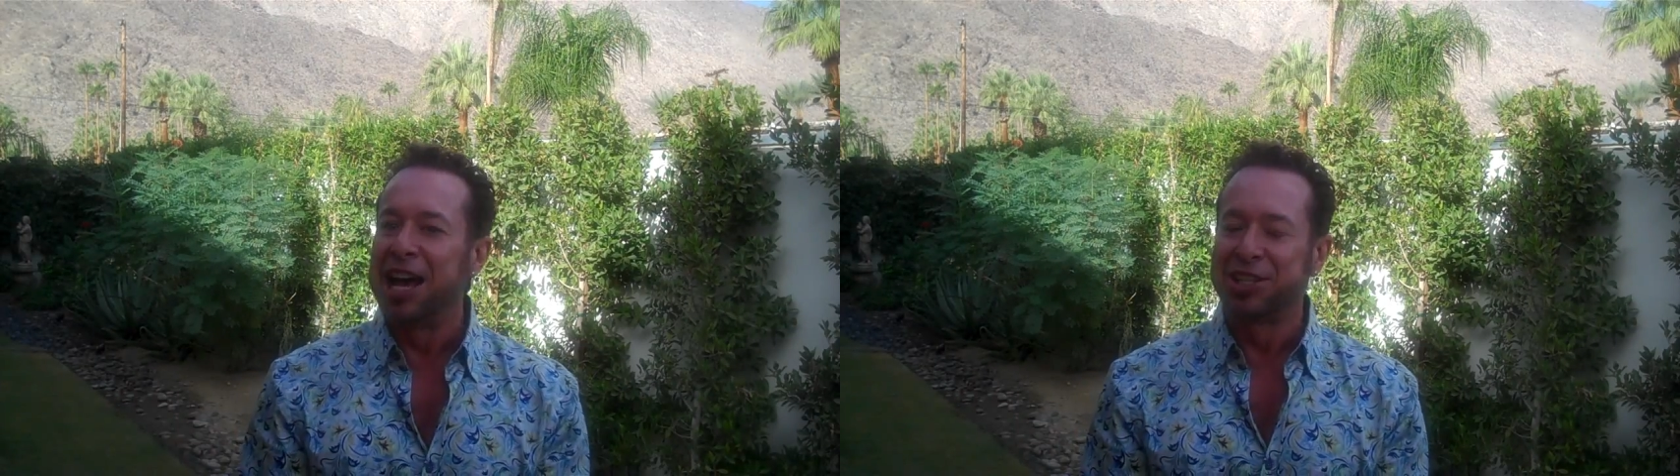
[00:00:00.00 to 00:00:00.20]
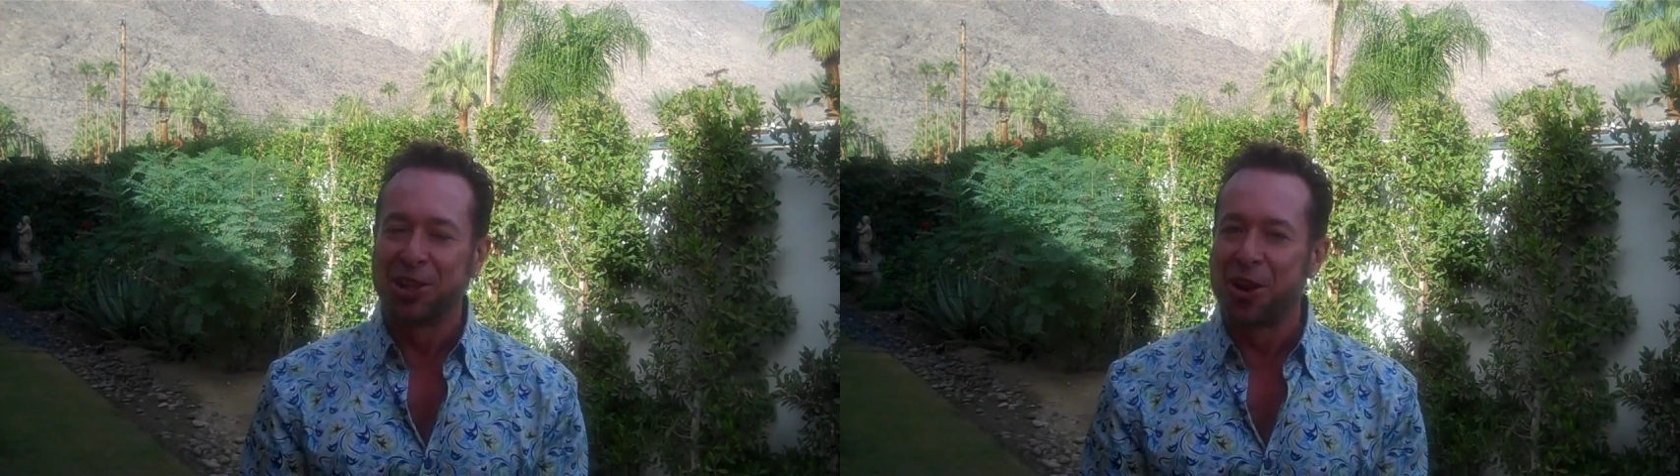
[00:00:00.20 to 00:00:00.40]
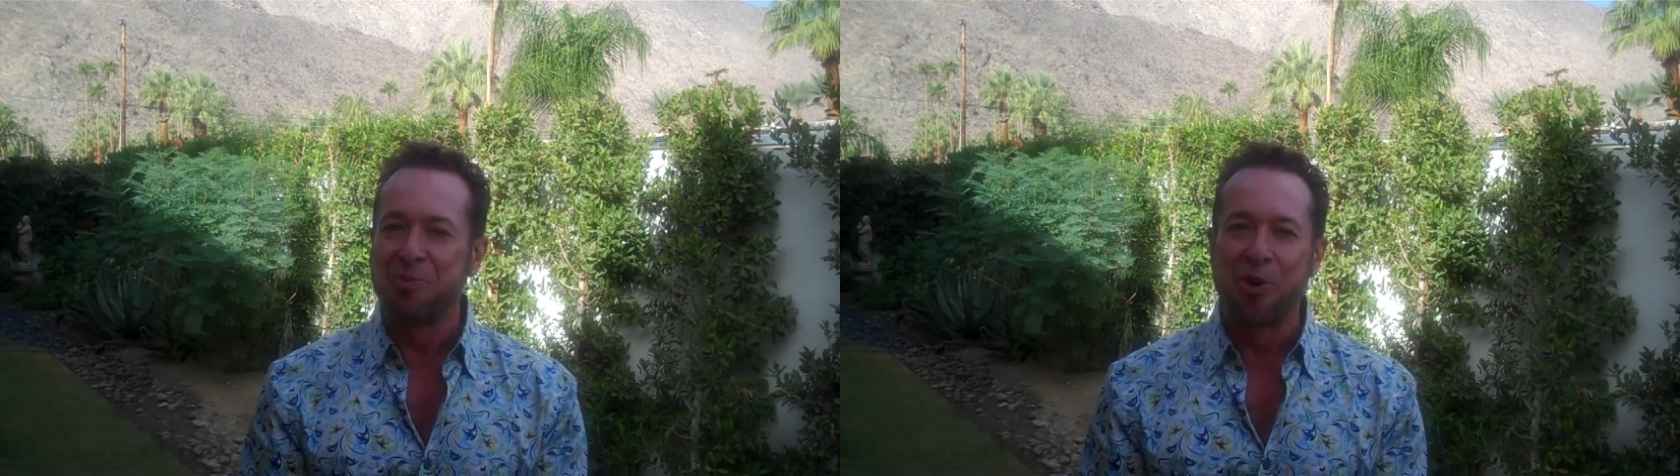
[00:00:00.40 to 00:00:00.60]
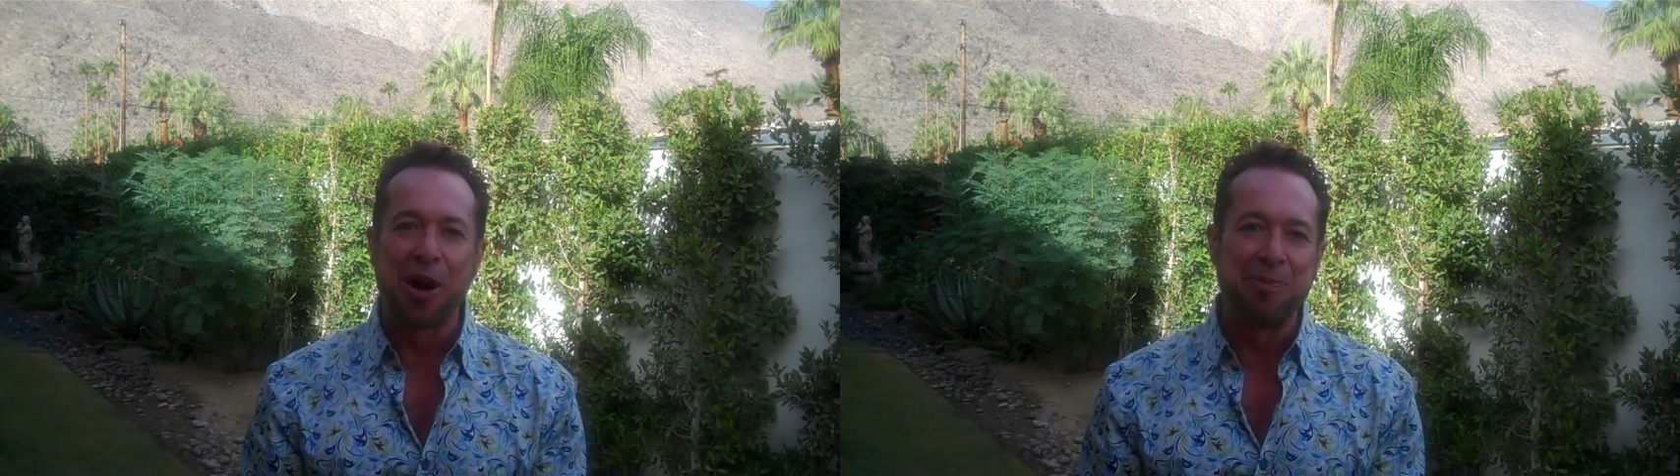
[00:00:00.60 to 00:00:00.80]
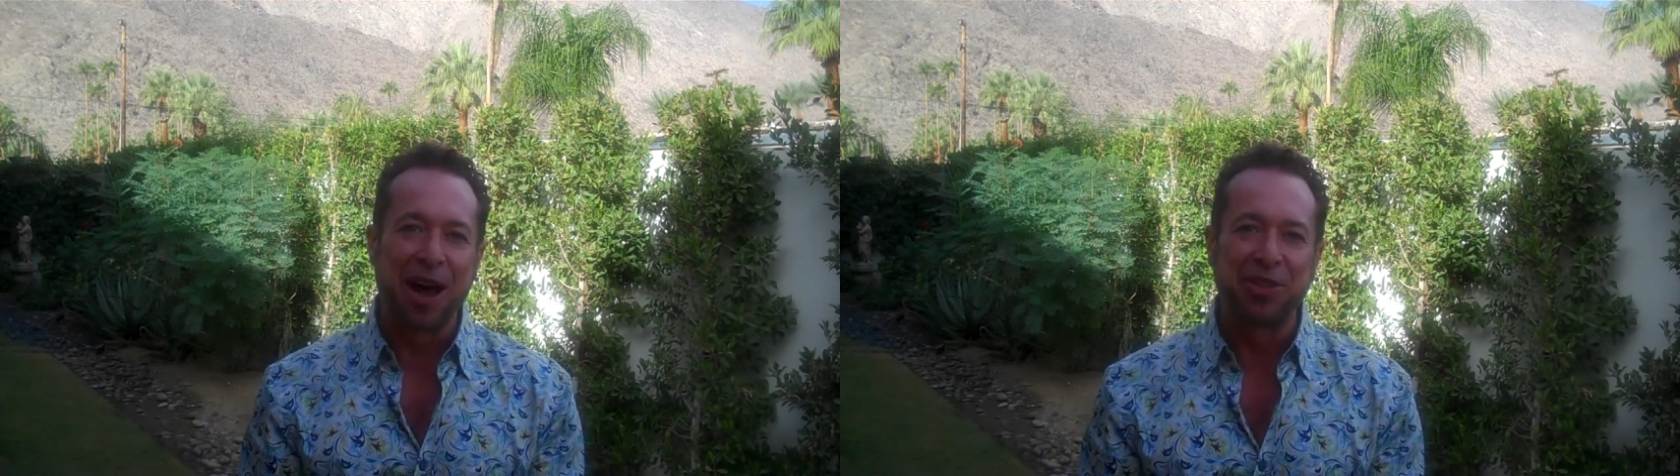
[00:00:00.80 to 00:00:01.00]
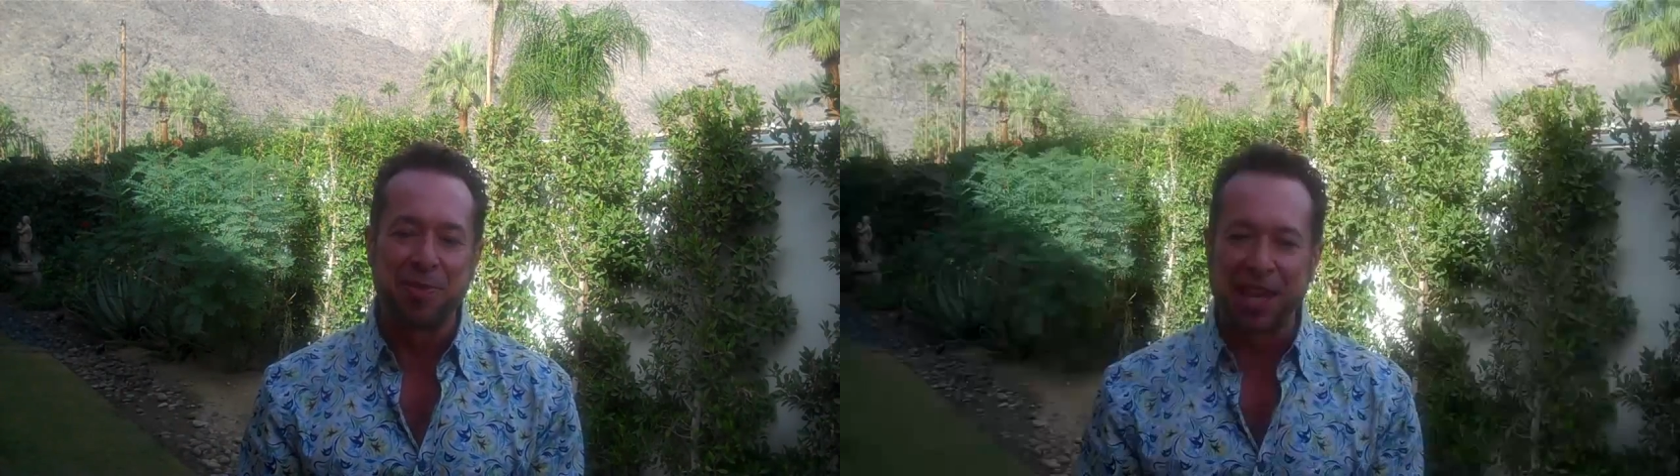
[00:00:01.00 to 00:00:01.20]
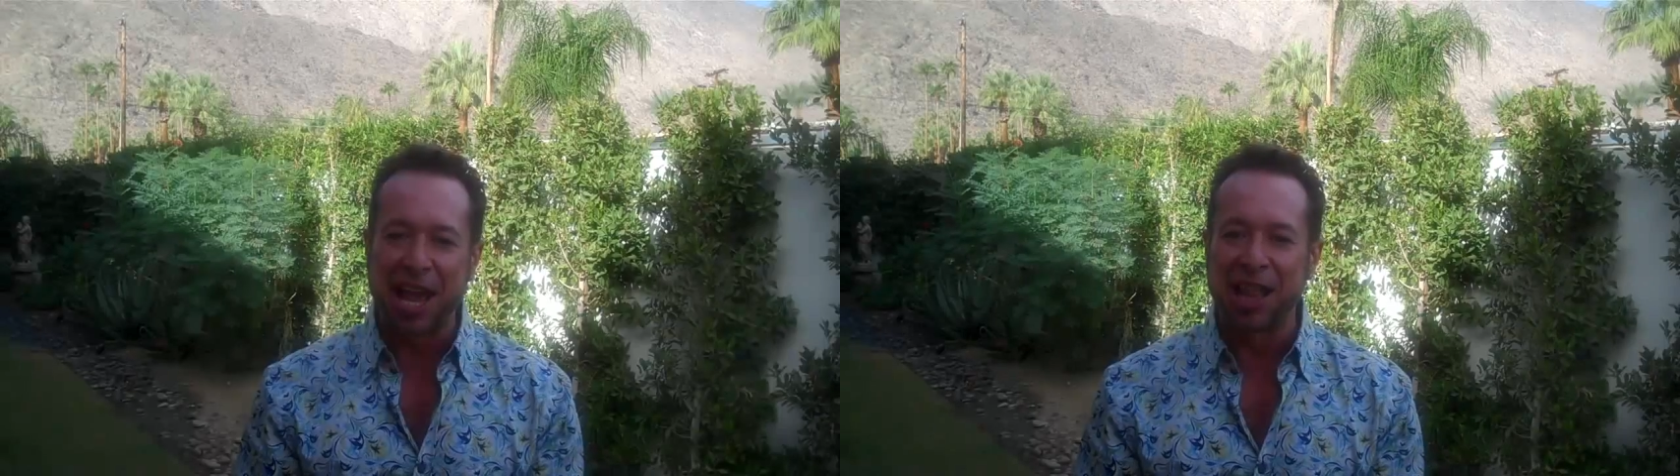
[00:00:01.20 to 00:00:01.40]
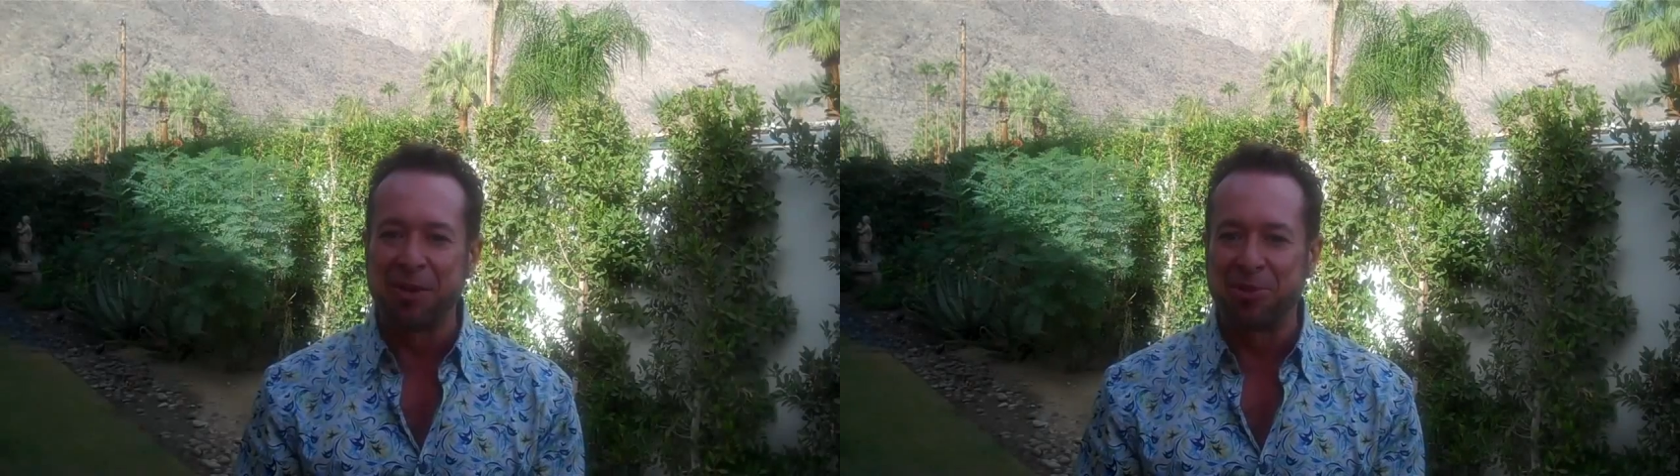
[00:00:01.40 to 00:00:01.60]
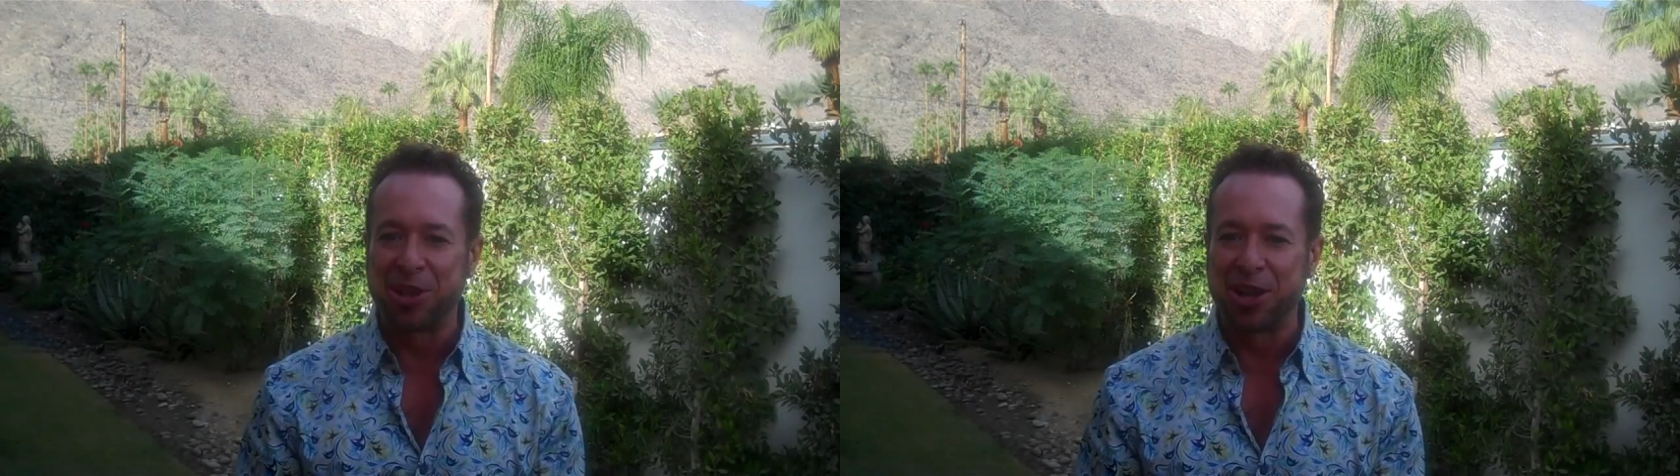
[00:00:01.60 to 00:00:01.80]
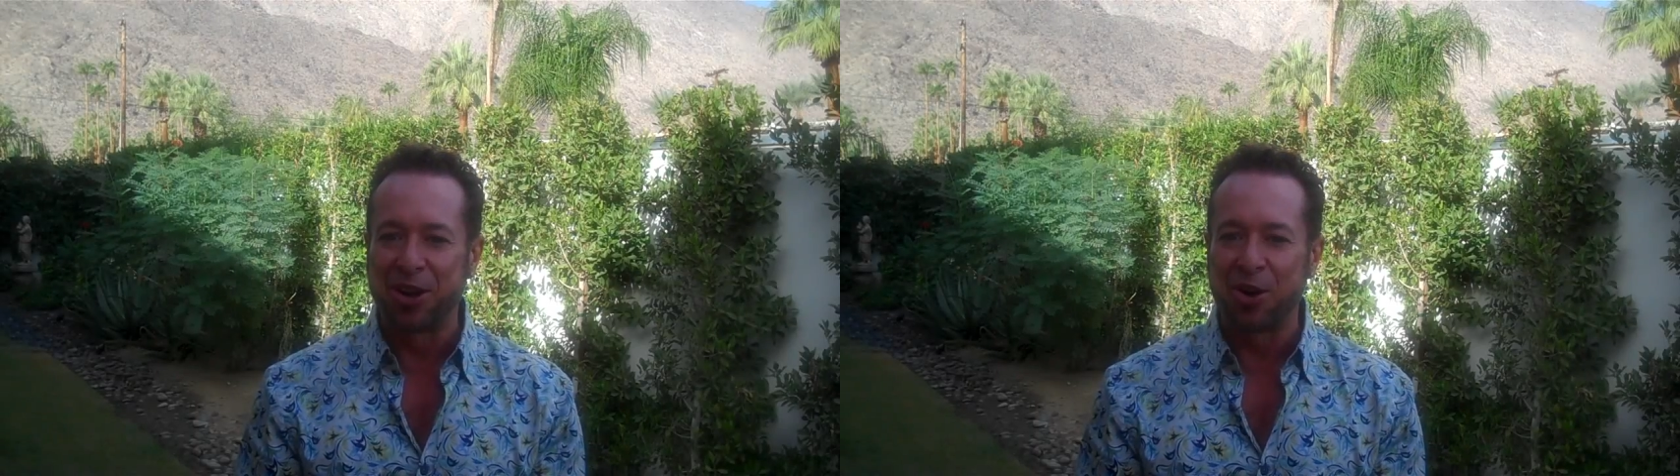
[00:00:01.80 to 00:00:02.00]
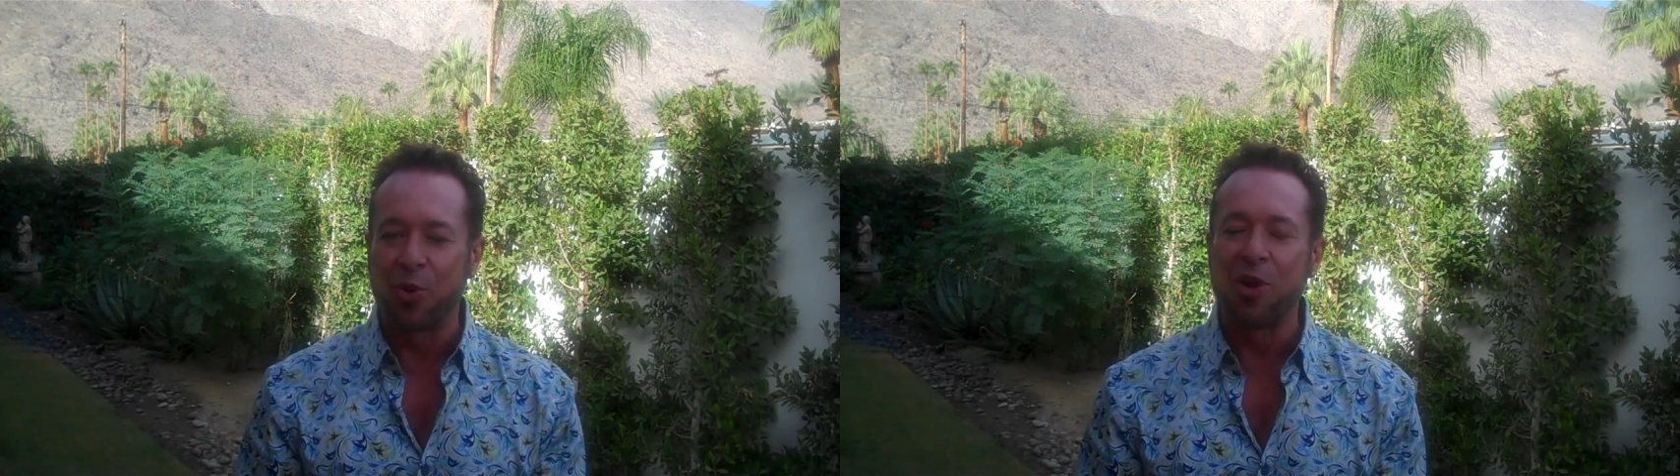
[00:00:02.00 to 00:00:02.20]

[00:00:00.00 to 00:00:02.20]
To learn more about the McCallum Theater,